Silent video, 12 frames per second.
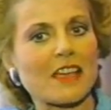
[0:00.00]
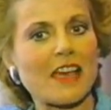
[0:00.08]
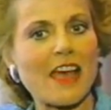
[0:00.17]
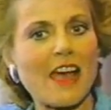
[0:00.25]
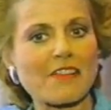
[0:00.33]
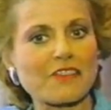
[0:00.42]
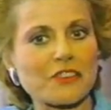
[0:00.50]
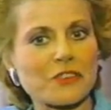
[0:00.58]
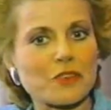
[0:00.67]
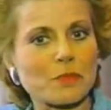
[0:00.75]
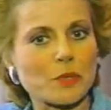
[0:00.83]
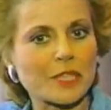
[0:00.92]
after you
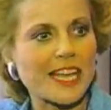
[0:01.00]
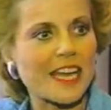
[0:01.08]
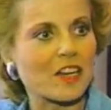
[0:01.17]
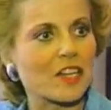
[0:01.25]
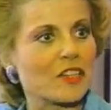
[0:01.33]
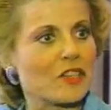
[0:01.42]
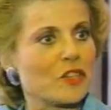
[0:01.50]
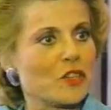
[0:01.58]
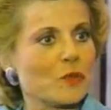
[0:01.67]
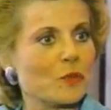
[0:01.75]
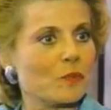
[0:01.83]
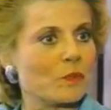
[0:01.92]
put that on, you
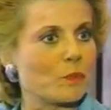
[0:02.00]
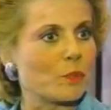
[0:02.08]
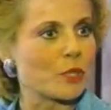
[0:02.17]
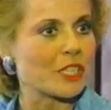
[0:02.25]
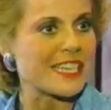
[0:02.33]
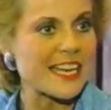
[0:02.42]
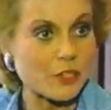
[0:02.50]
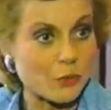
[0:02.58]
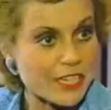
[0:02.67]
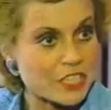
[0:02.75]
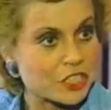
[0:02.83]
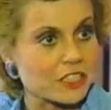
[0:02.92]
put the
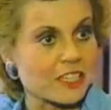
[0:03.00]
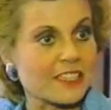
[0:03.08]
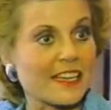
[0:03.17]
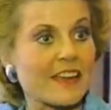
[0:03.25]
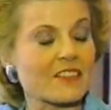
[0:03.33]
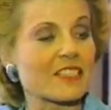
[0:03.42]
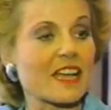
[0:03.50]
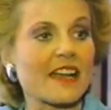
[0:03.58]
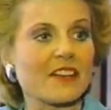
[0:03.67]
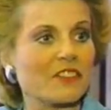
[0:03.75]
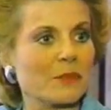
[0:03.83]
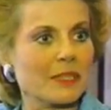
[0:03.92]
decoration on the outside of
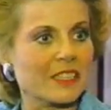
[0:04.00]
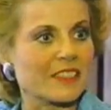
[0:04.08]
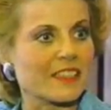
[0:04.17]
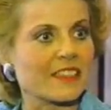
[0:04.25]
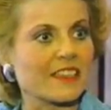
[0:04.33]
the building.